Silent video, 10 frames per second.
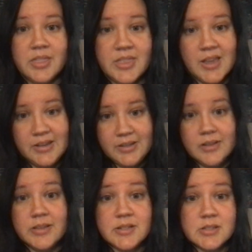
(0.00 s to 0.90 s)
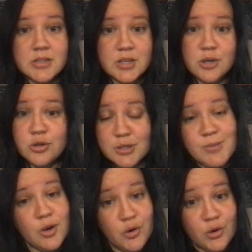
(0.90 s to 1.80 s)
The ideal is the
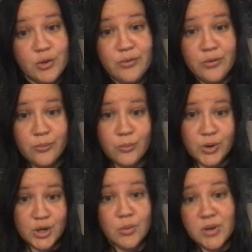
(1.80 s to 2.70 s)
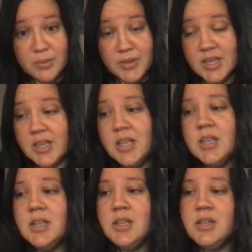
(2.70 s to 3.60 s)
ultimate goal of where you want to be.
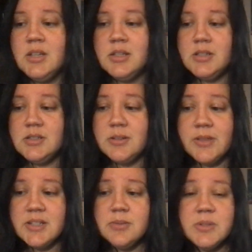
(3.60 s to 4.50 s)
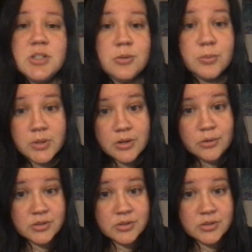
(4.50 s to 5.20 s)
So that's what you want to